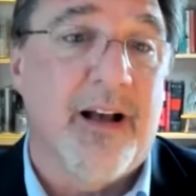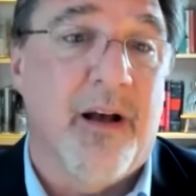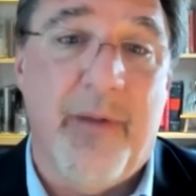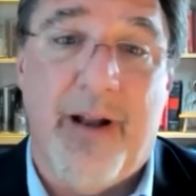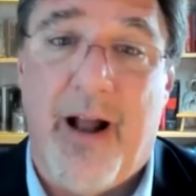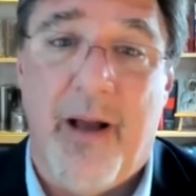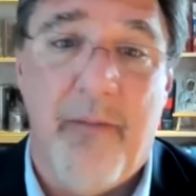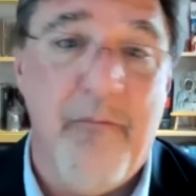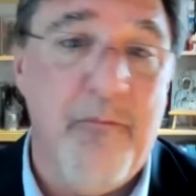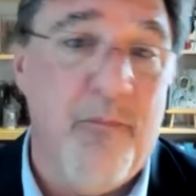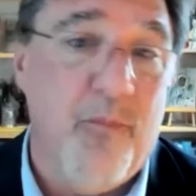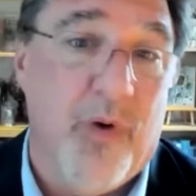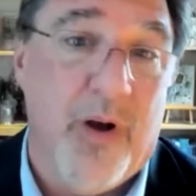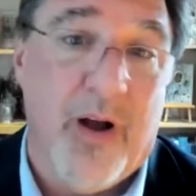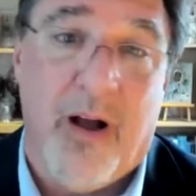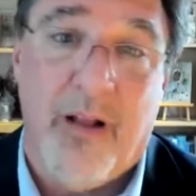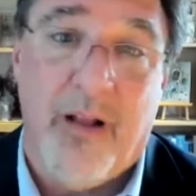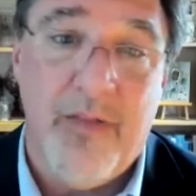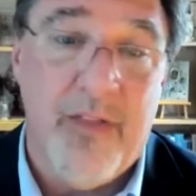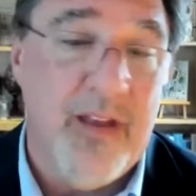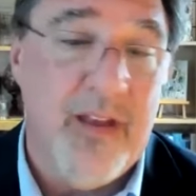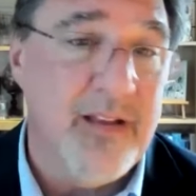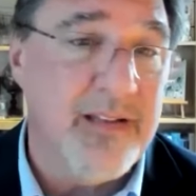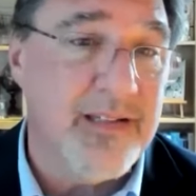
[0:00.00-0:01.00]
I mean, I'm
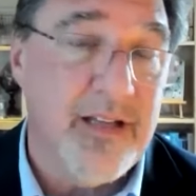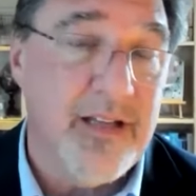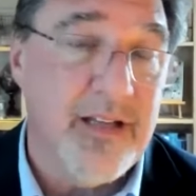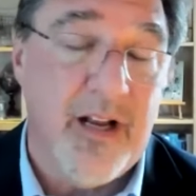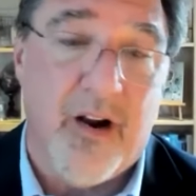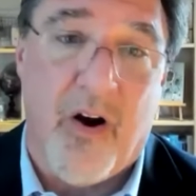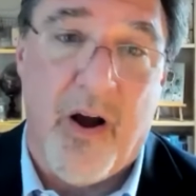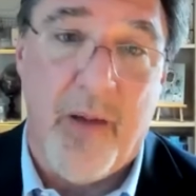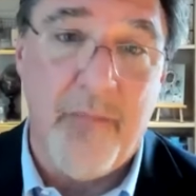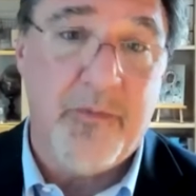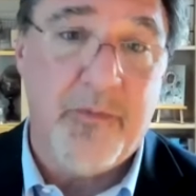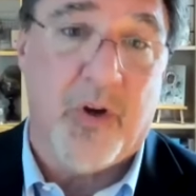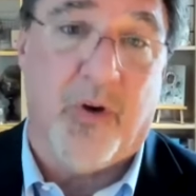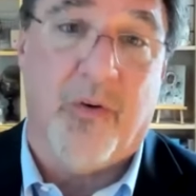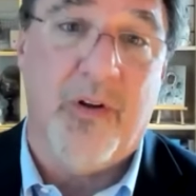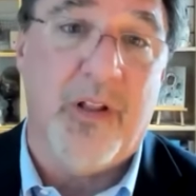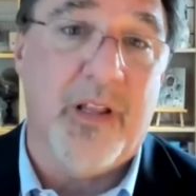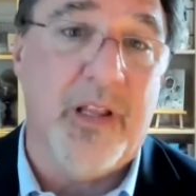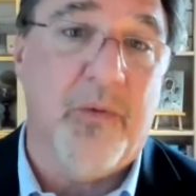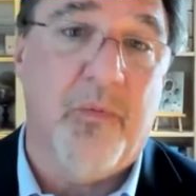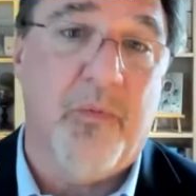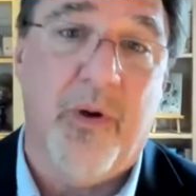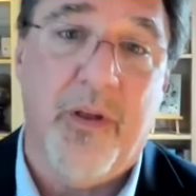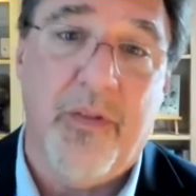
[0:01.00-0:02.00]
on this, you know, I'm
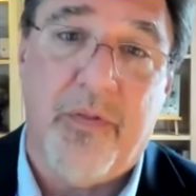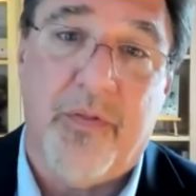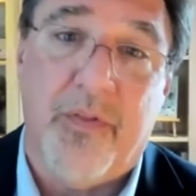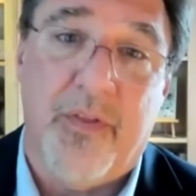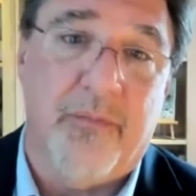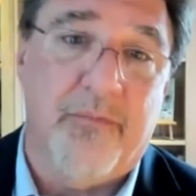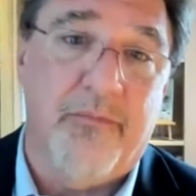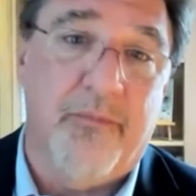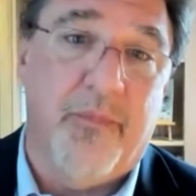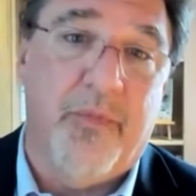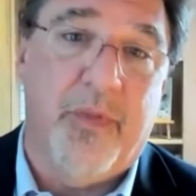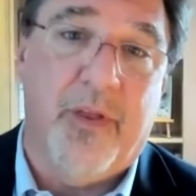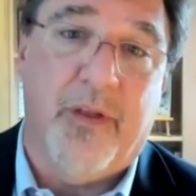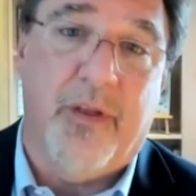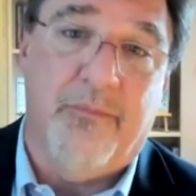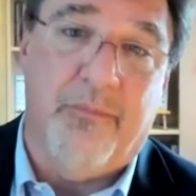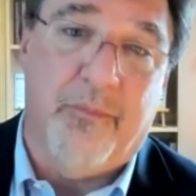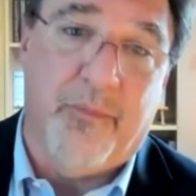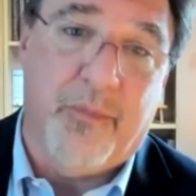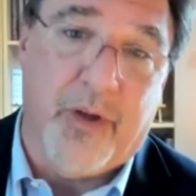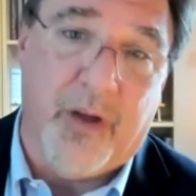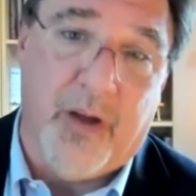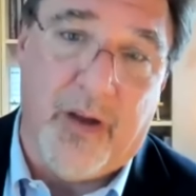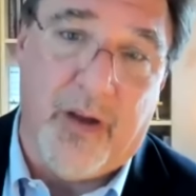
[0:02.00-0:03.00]
totally with the, the
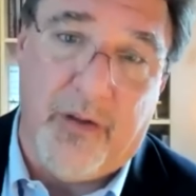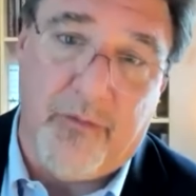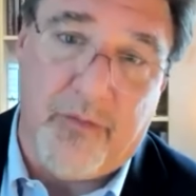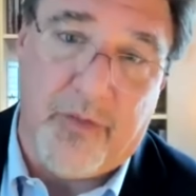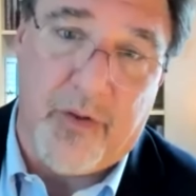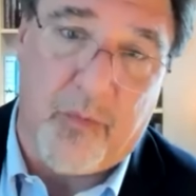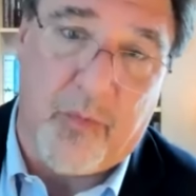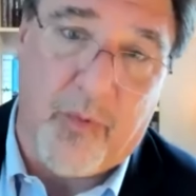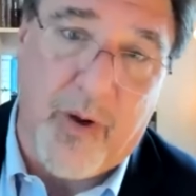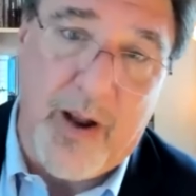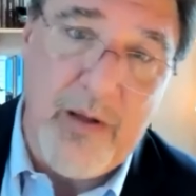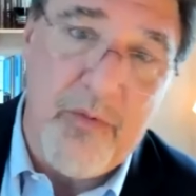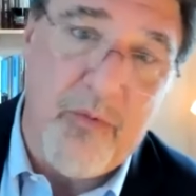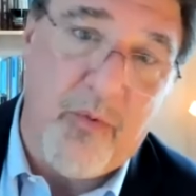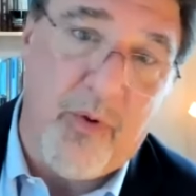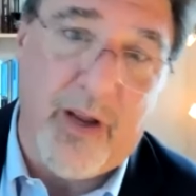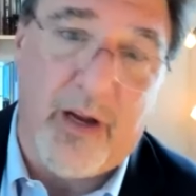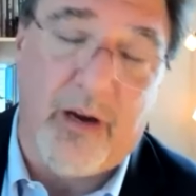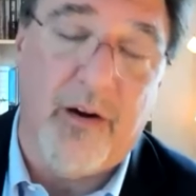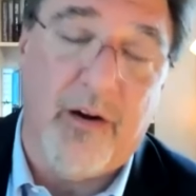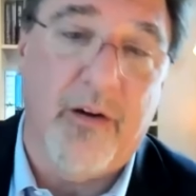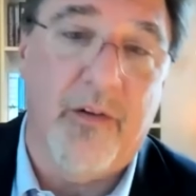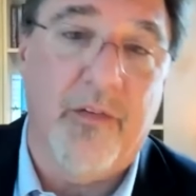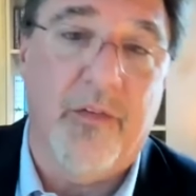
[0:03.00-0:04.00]
kind of the right
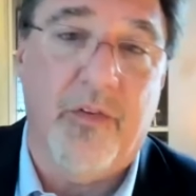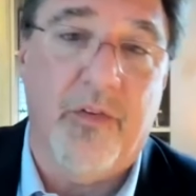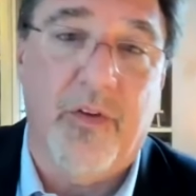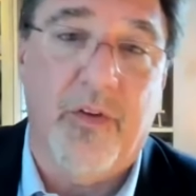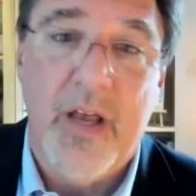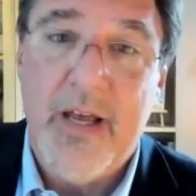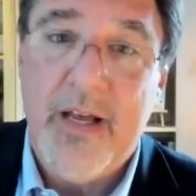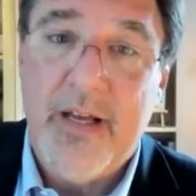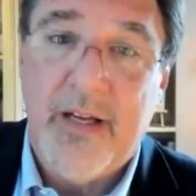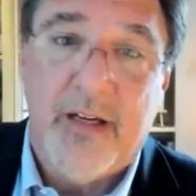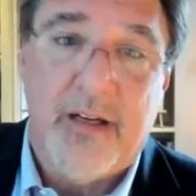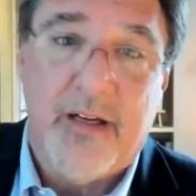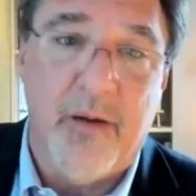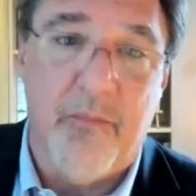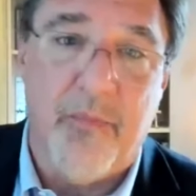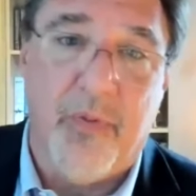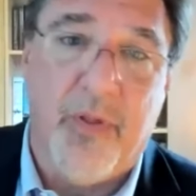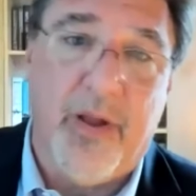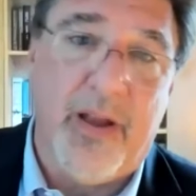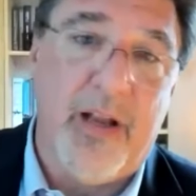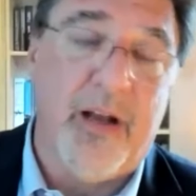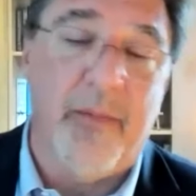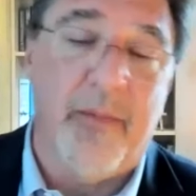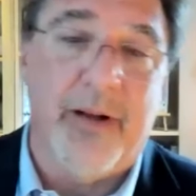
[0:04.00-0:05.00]
wingers
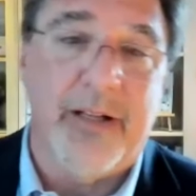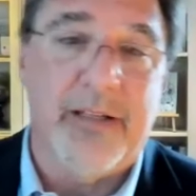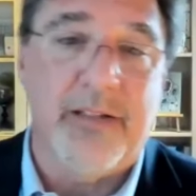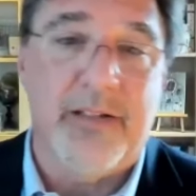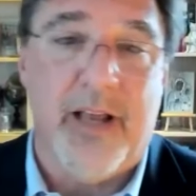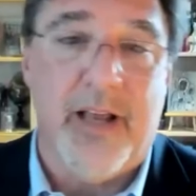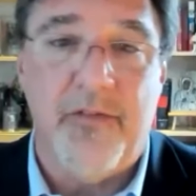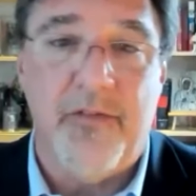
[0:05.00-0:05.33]
complaining about